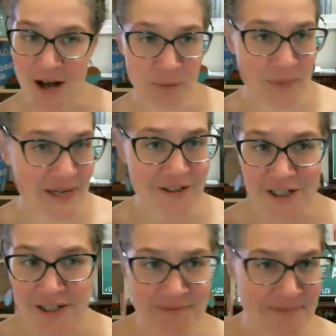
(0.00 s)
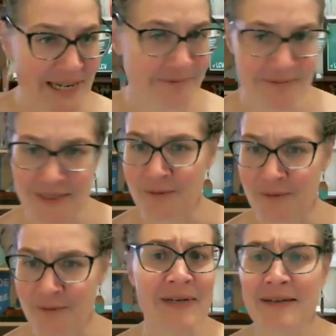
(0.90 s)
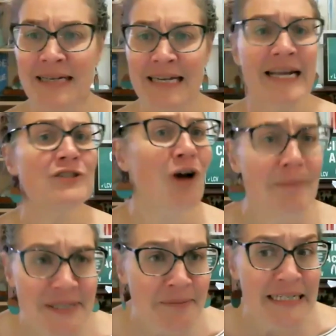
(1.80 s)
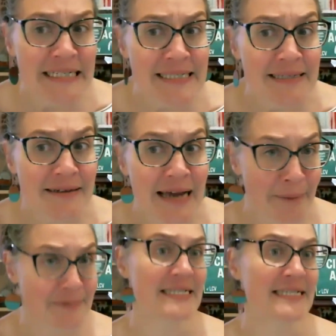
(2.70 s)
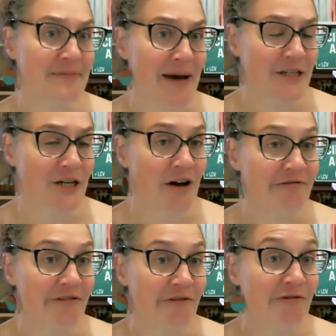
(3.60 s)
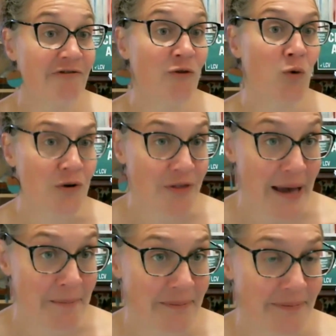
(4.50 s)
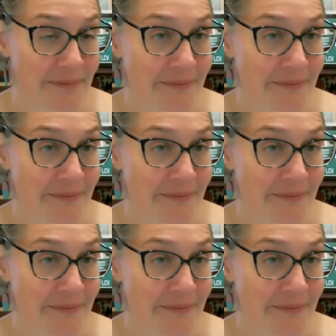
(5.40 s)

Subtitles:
helping, or if can I drop somebody's absentee ballot off for them?